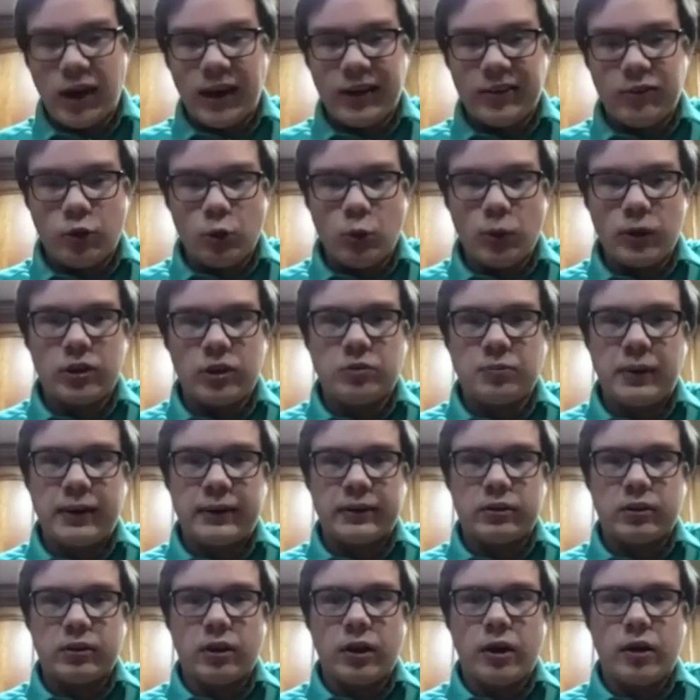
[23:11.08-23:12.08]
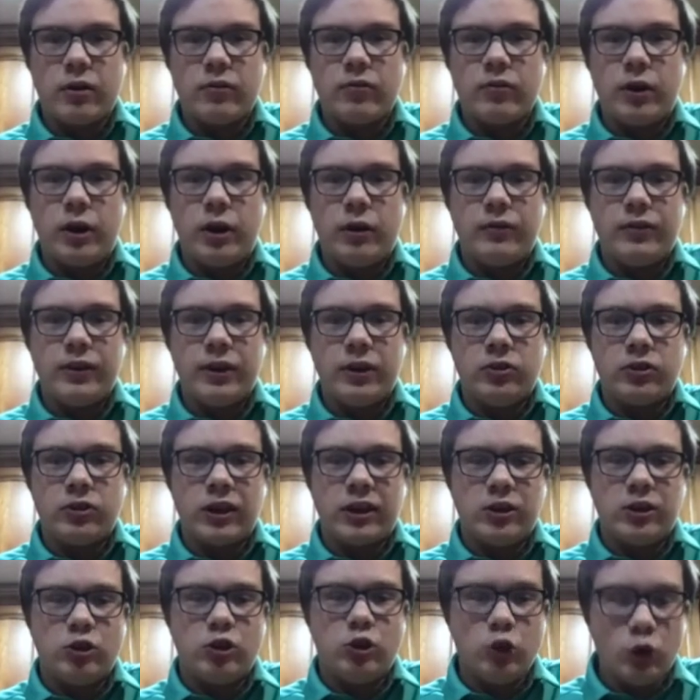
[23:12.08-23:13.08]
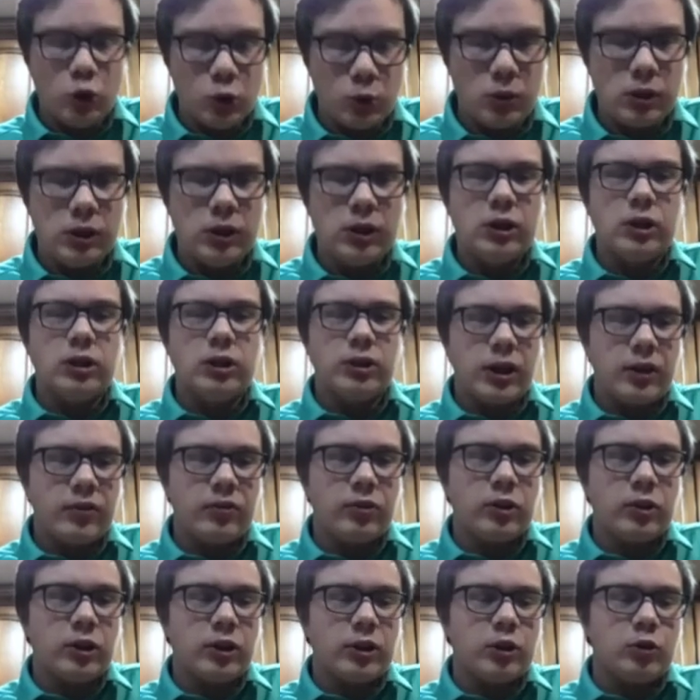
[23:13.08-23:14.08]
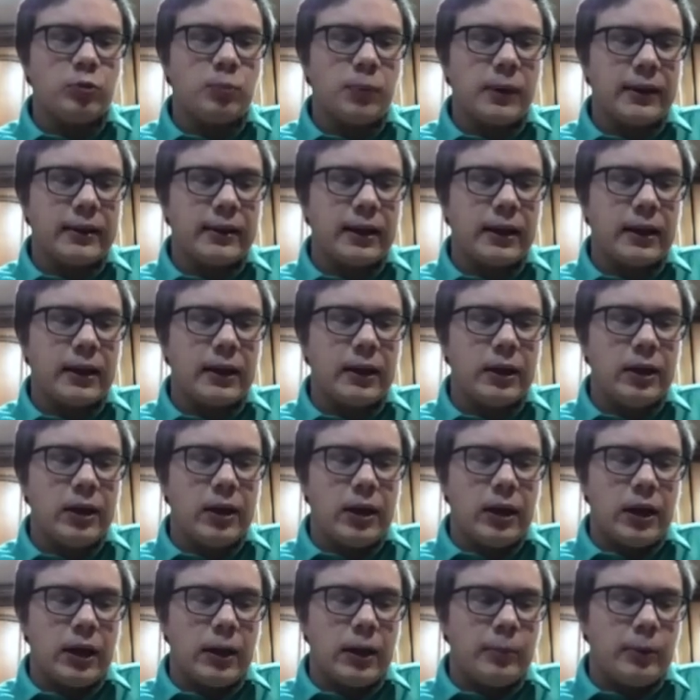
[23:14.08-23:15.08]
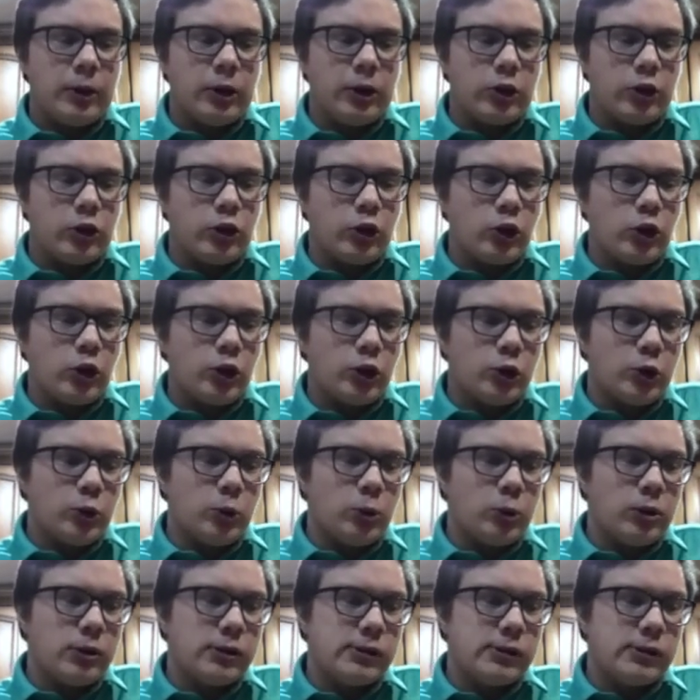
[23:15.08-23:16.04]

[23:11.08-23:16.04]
do expect a lot of offense. I do definitely expect that. I'm going to go